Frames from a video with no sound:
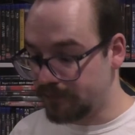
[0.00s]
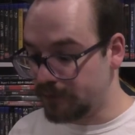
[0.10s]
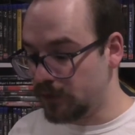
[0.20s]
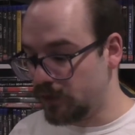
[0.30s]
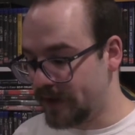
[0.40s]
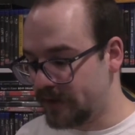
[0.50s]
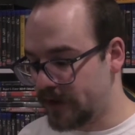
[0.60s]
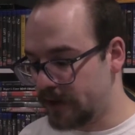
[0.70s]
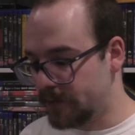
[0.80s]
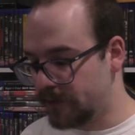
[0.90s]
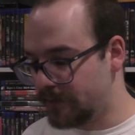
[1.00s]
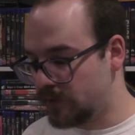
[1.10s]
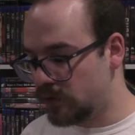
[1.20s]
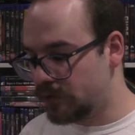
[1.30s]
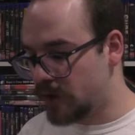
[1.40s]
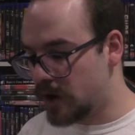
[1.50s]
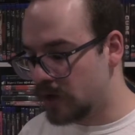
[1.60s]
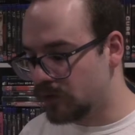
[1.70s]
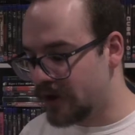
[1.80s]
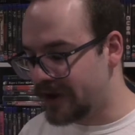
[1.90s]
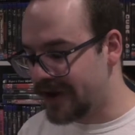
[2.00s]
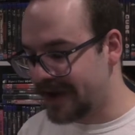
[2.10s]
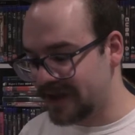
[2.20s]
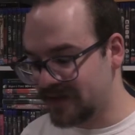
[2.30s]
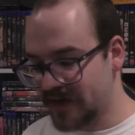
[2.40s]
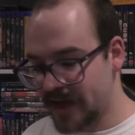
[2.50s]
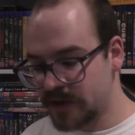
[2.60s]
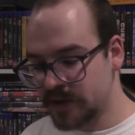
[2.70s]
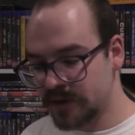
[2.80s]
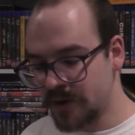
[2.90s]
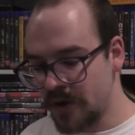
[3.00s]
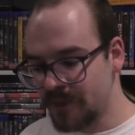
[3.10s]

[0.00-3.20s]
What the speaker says: new essay by film writer Hayley Scanlon,